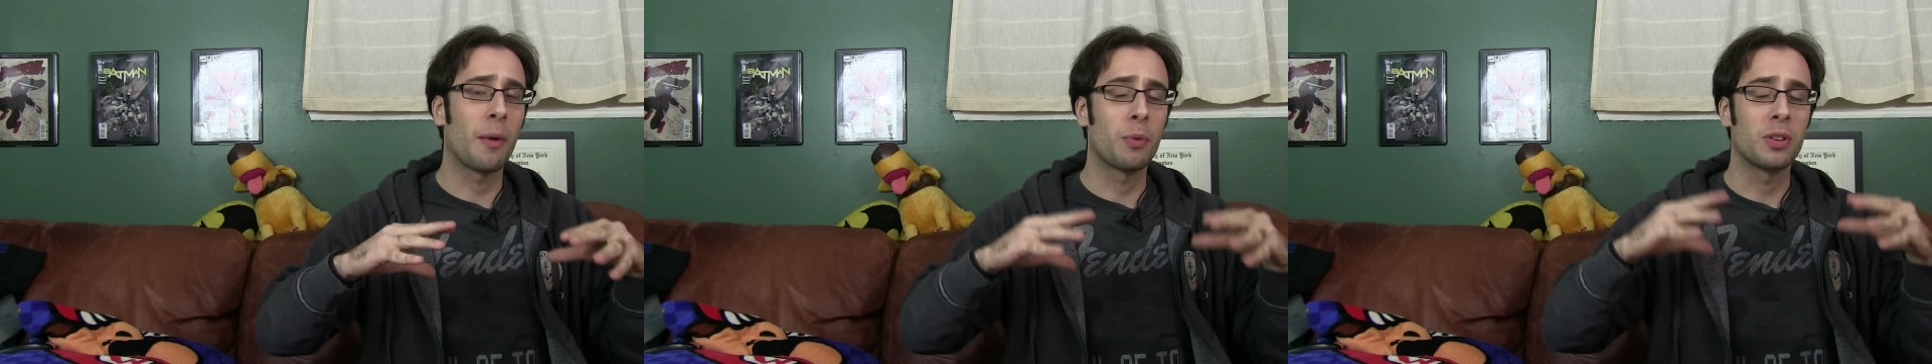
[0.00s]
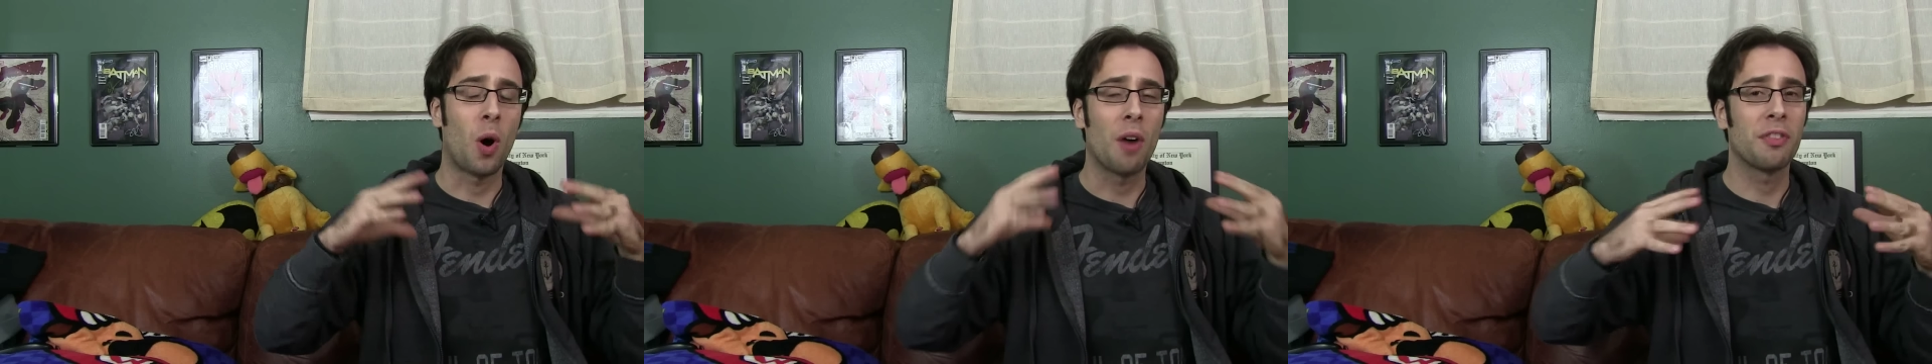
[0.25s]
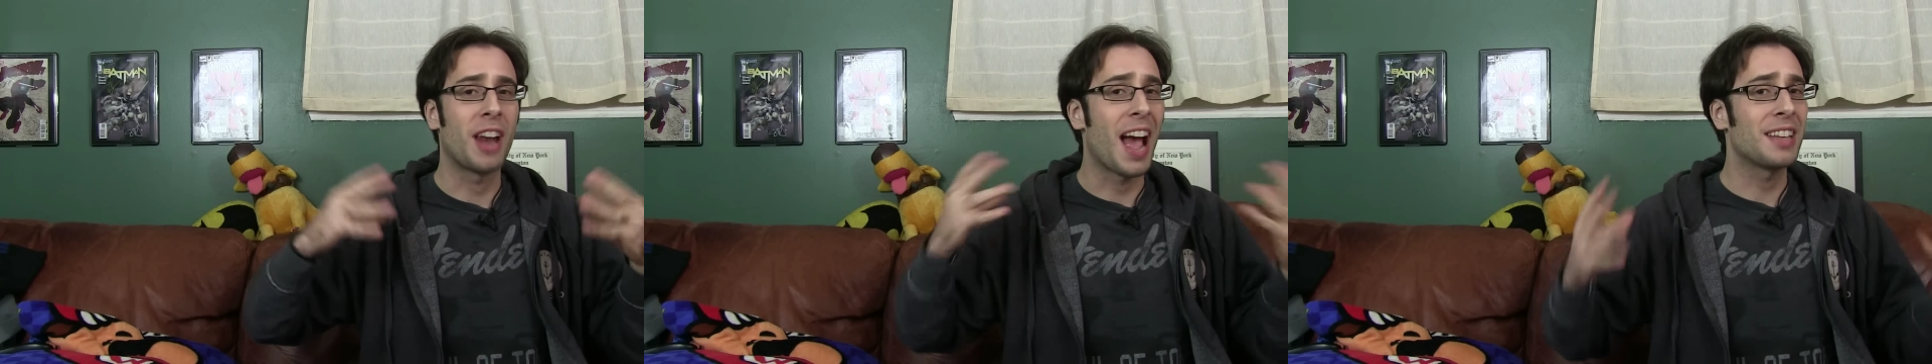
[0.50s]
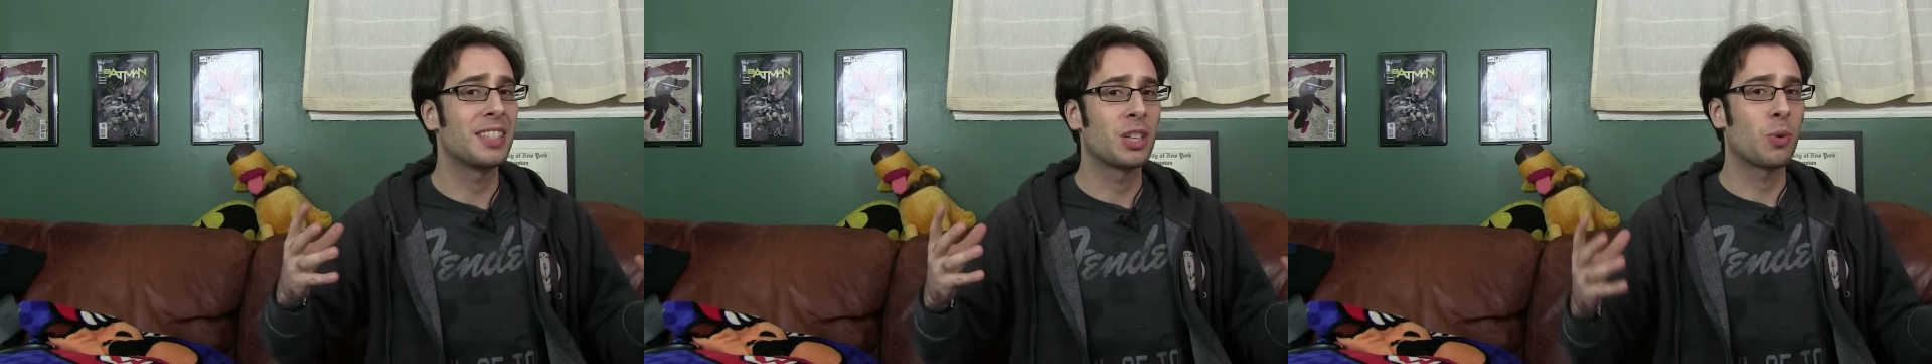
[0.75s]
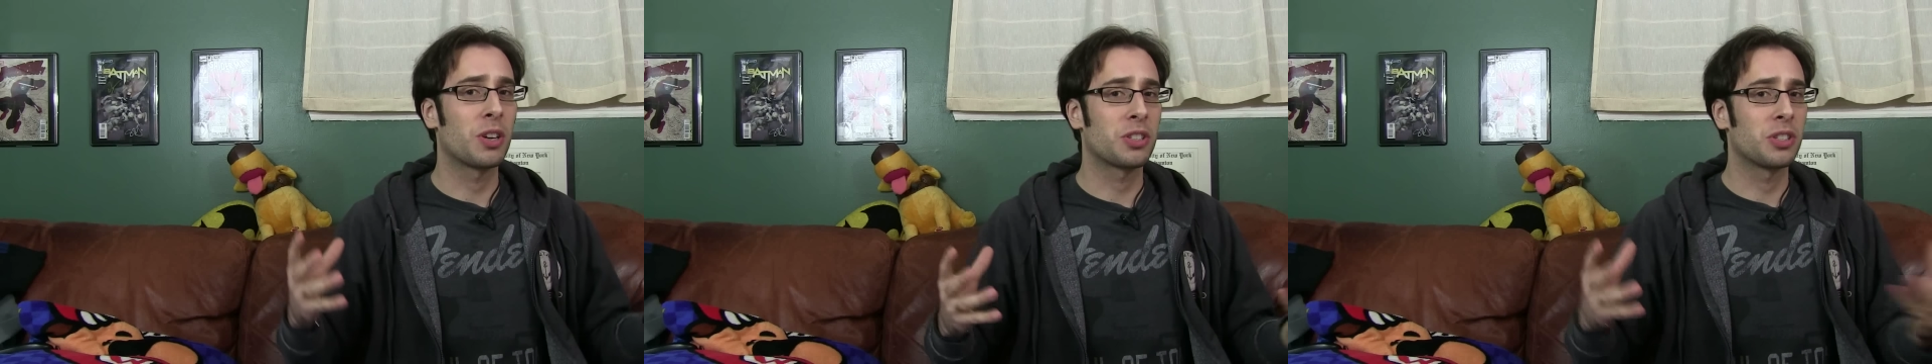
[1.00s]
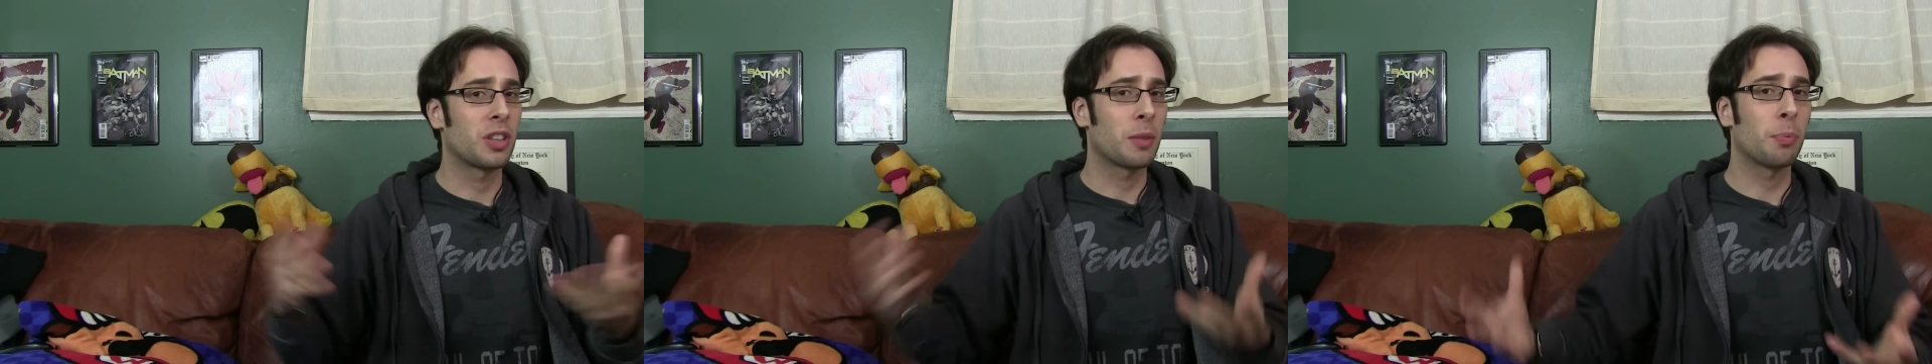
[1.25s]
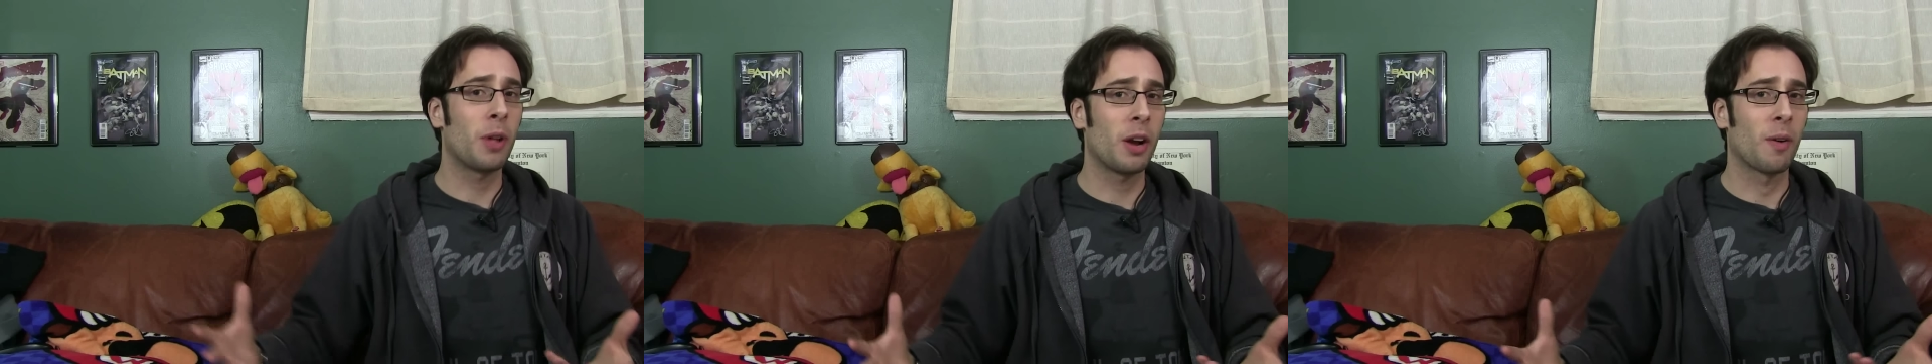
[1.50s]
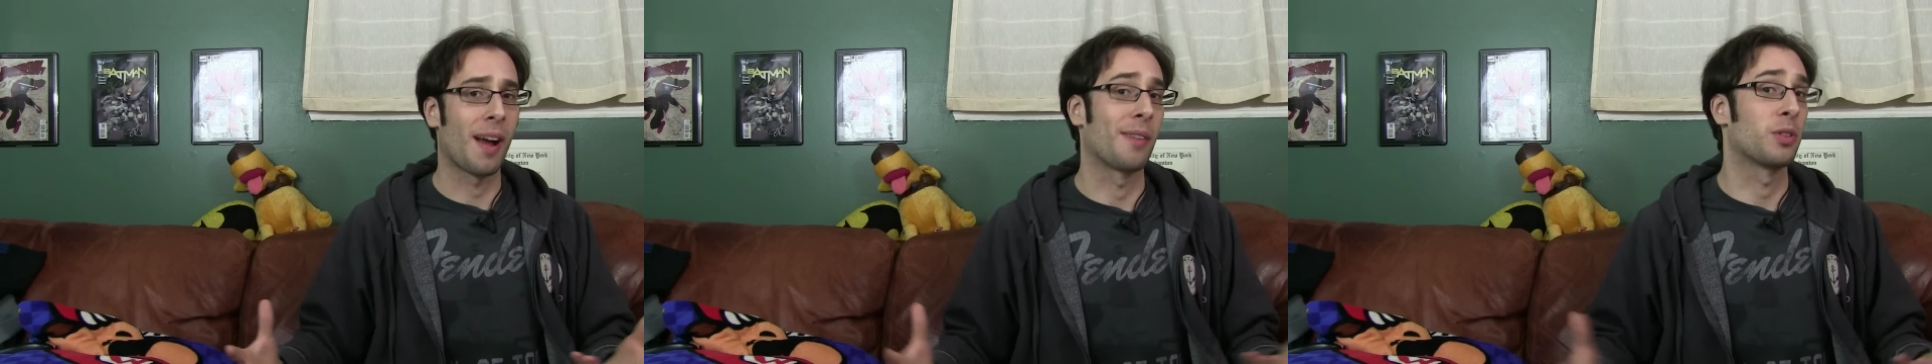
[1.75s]
that would often ask these questions on the
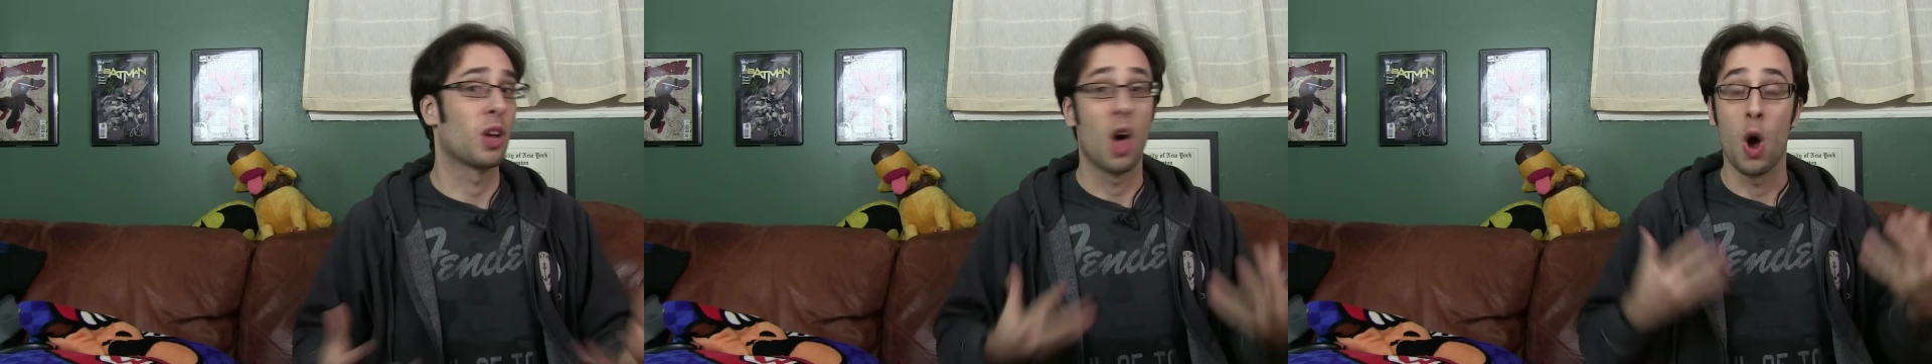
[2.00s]
playground.